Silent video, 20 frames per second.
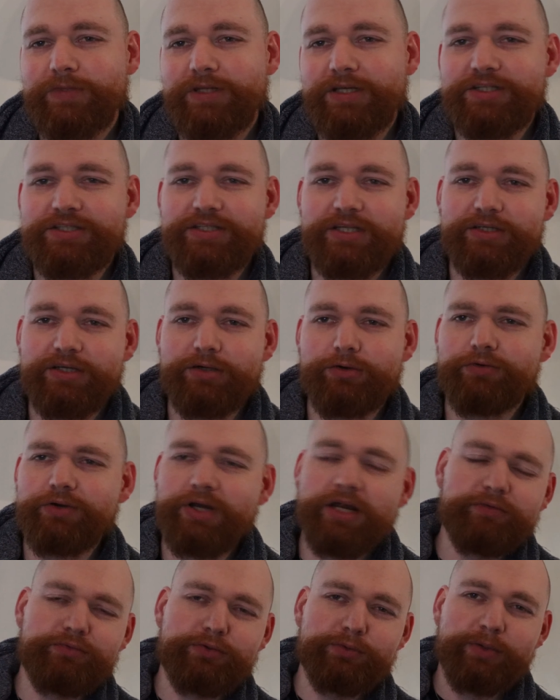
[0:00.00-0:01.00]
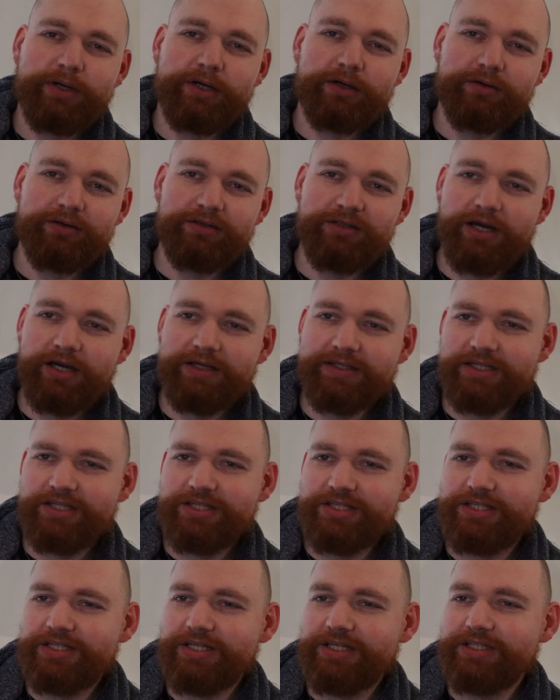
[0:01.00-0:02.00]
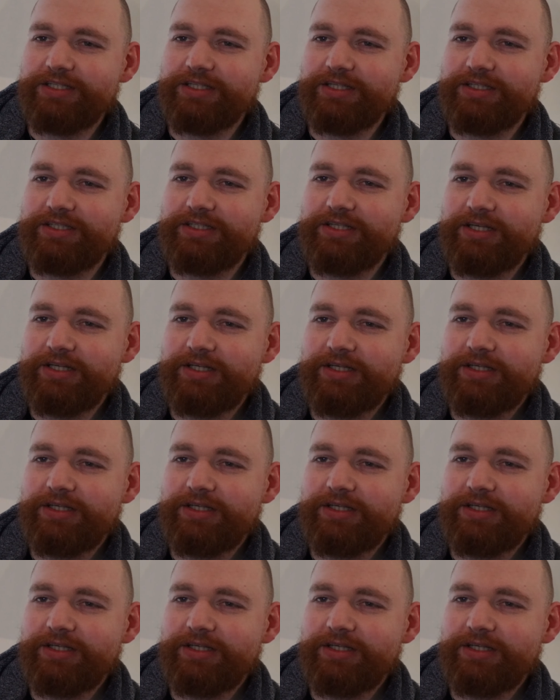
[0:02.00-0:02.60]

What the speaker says: Is that everywhere online it's stated